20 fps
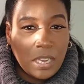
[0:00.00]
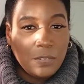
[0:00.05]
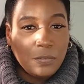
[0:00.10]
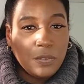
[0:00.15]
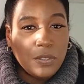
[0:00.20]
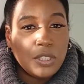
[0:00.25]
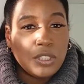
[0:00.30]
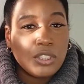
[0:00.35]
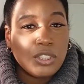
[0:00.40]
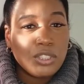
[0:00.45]
And
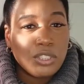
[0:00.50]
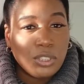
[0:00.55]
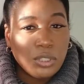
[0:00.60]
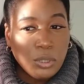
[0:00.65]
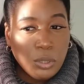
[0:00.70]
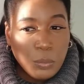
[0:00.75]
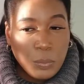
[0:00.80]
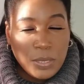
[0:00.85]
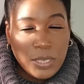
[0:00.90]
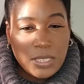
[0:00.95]
for the
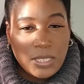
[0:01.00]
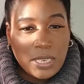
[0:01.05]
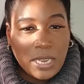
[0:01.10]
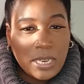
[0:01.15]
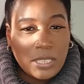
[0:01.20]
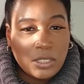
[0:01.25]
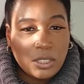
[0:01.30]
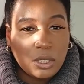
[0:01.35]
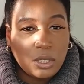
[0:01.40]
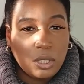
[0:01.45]
shoe, we
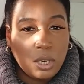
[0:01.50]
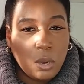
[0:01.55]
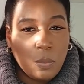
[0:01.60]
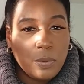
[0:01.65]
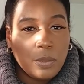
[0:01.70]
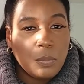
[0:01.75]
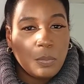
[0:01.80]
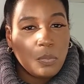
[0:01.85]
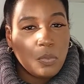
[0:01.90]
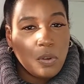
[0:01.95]
decided to go
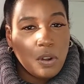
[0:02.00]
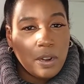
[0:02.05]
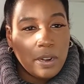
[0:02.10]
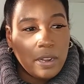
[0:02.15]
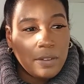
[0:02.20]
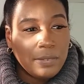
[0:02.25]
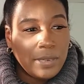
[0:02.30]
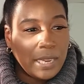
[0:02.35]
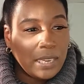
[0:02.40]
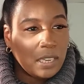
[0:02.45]
with more
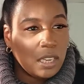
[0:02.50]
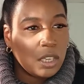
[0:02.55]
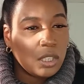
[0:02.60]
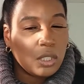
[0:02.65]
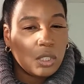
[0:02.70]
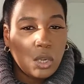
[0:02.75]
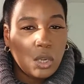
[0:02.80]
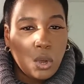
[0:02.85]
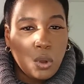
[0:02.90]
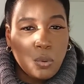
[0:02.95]
of like a
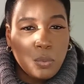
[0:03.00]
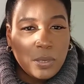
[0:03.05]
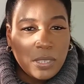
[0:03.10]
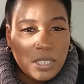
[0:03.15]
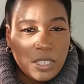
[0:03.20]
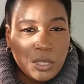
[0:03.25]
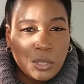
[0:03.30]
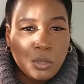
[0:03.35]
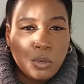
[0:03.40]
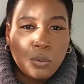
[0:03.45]
low
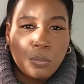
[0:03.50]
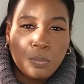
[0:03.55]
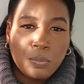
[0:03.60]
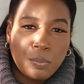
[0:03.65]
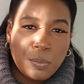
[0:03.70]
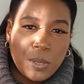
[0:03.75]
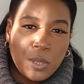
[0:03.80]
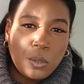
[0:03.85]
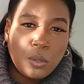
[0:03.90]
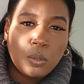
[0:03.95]
heel
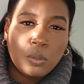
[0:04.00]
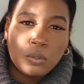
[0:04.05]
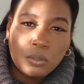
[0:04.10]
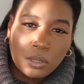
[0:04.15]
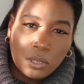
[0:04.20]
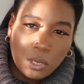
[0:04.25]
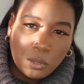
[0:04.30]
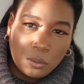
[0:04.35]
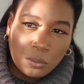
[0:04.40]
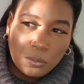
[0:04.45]
mule
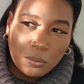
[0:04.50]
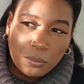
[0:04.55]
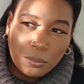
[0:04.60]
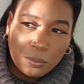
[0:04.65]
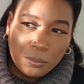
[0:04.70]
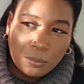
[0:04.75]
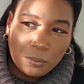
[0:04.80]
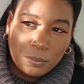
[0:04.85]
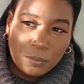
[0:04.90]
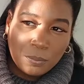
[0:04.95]
loaf.
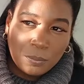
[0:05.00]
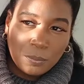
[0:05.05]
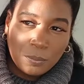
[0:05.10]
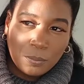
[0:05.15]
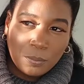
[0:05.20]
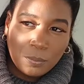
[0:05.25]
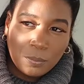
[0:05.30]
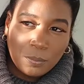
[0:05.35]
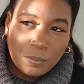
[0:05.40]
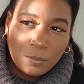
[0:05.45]

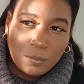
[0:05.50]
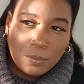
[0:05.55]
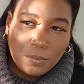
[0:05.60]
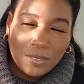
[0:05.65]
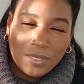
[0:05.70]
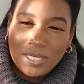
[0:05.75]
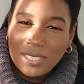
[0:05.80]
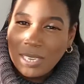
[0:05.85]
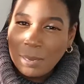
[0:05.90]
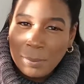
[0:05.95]

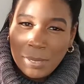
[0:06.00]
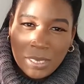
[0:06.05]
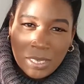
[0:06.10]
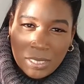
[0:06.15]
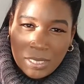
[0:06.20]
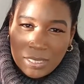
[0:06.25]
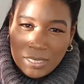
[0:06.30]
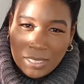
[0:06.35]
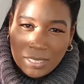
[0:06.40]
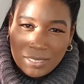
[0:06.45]
Does that make
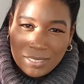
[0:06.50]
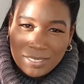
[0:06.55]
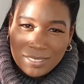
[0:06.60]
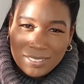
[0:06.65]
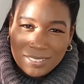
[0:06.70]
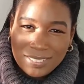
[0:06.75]
any sense?